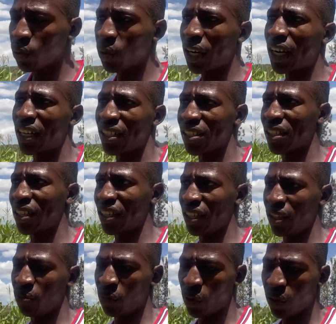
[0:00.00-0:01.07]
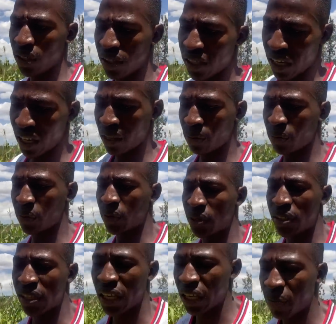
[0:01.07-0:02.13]
ask him what's up,
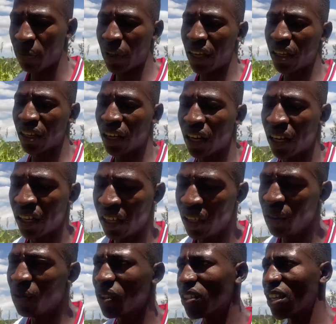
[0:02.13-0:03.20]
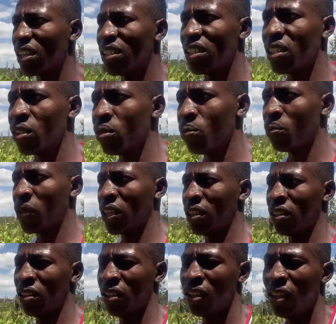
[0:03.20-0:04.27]
and he was a
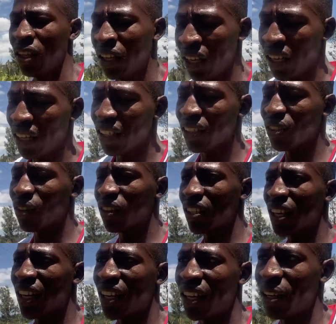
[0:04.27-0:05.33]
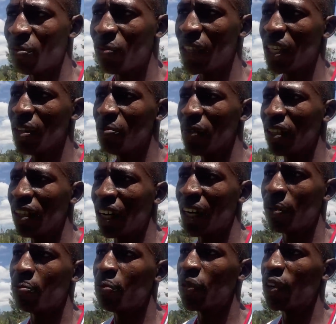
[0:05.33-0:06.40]
gentleman. He's not maybe a
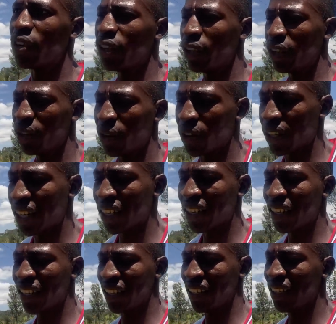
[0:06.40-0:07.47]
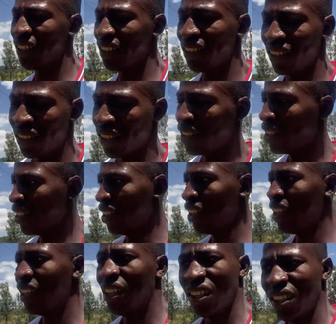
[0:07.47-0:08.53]
boy or a kid.
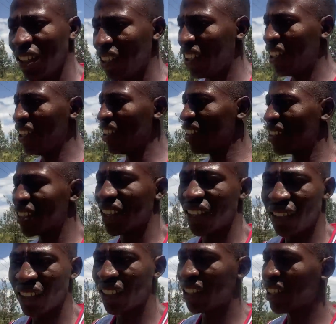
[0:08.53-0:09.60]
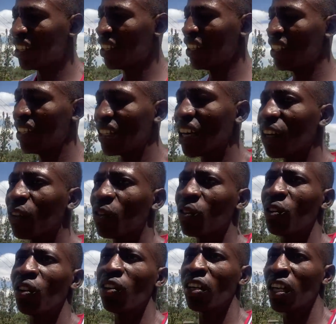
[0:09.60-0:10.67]
He's a
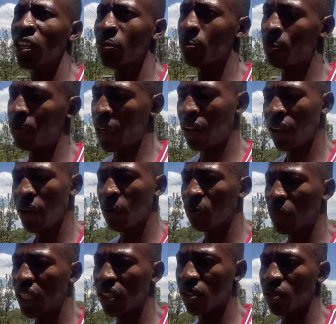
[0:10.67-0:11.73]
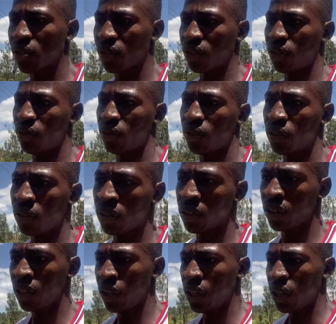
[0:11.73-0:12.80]
grown-up person, you know.
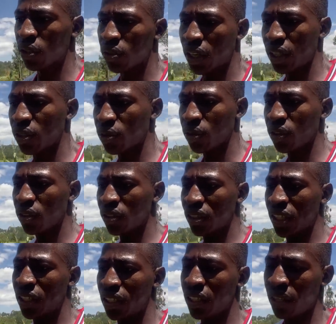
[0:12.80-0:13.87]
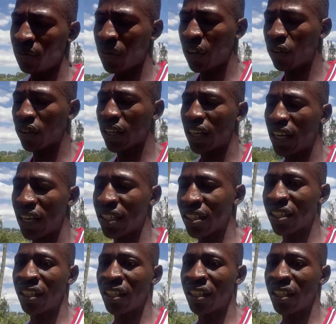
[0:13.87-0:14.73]
So I told him, or I asked